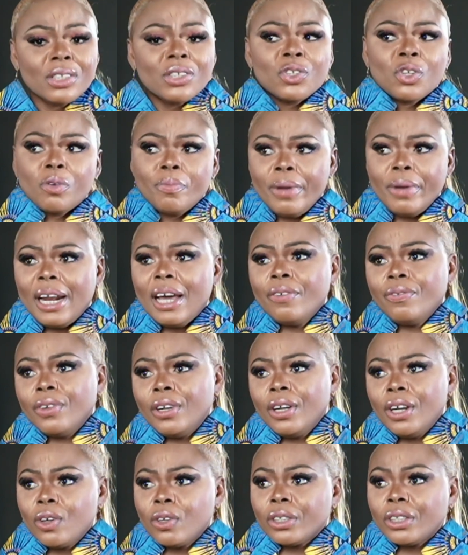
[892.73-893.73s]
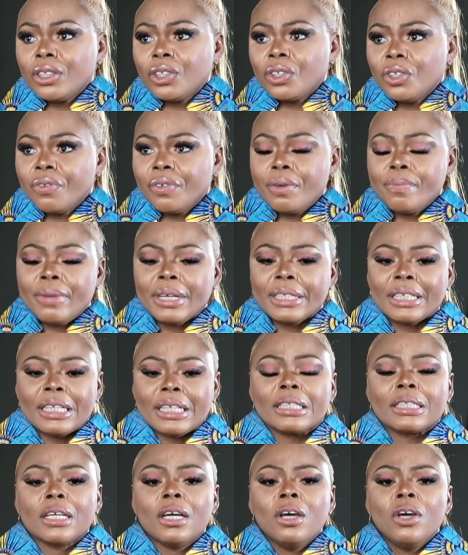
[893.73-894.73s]
Jikume Life in Lagos this November
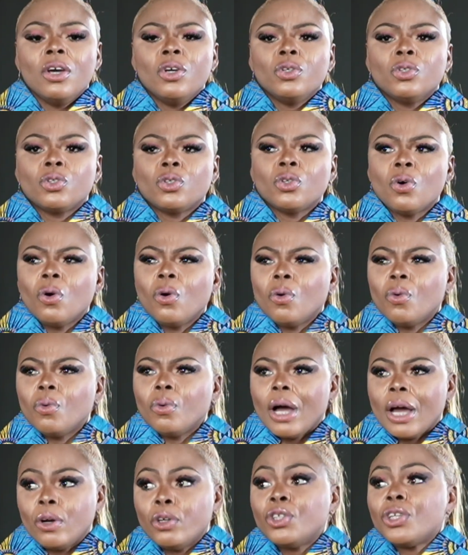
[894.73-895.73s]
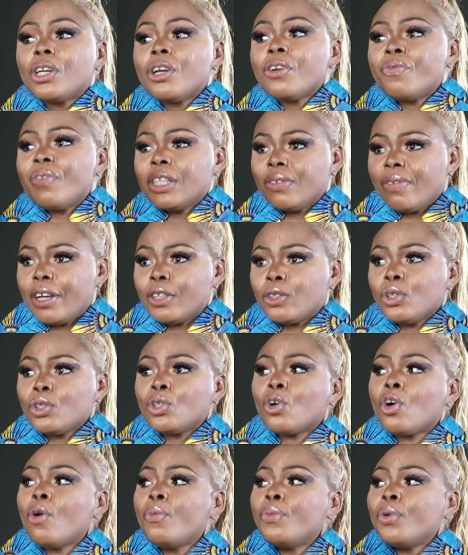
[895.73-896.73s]
10th. So, and Oshikiri Festival is also
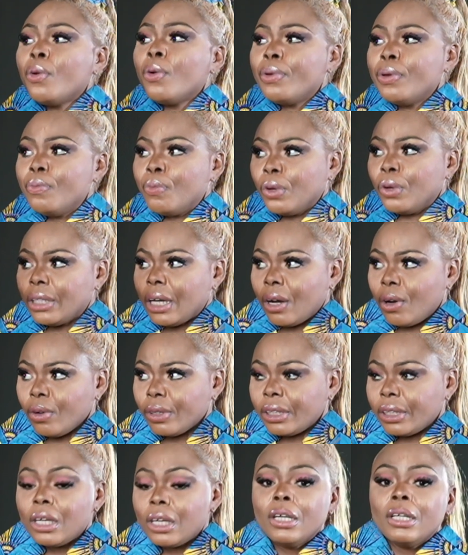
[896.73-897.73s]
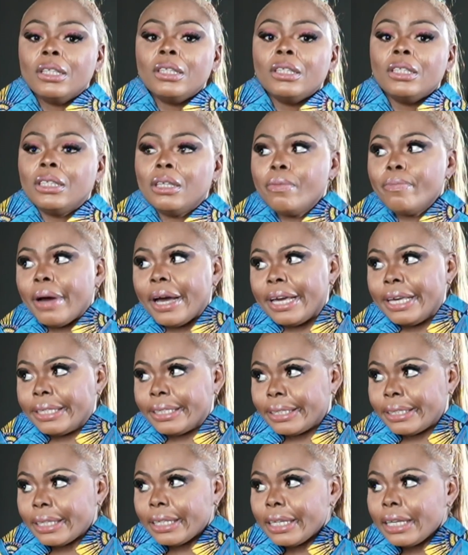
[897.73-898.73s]
coming up in Port Harcourt, December
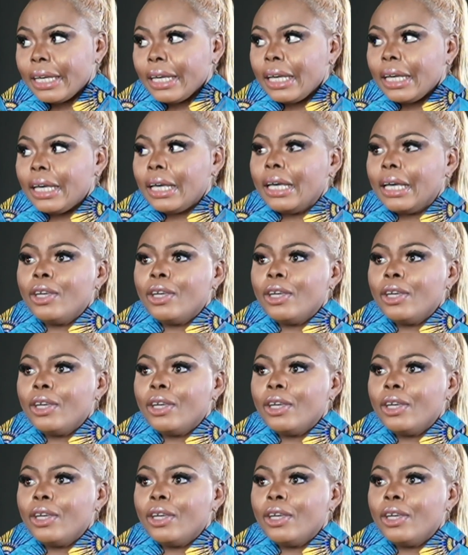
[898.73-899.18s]
8th. Okay.